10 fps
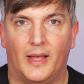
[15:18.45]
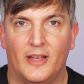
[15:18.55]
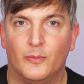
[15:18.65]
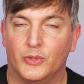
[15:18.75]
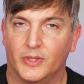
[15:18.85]
I'll
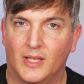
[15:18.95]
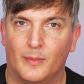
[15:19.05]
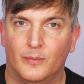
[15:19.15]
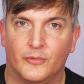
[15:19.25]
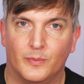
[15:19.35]
have more to
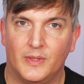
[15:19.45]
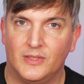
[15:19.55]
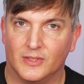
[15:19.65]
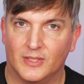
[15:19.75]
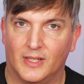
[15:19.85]
come from
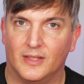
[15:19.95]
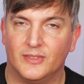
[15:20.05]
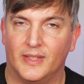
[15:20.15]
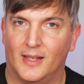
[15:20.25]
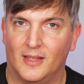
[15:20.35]
these
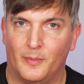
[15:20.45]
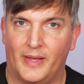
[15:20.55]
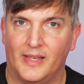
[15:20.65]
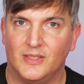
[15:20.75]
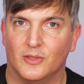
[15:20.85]
guitars and LR
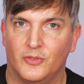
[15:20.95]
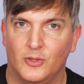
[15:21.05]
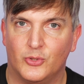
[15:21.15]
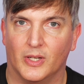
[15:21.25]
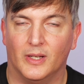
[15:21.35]
Baggs in the
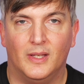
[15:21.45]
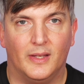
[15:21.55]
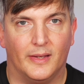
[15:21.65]
future,